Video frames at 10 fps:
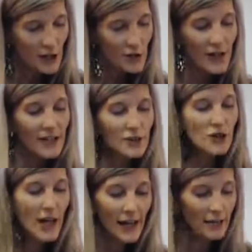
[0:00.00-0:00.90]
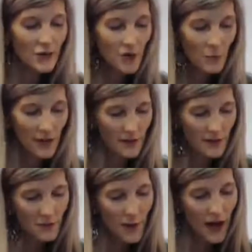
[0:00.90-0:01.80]
You can't change someone
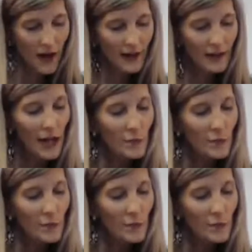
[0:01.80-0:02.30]
else's mind,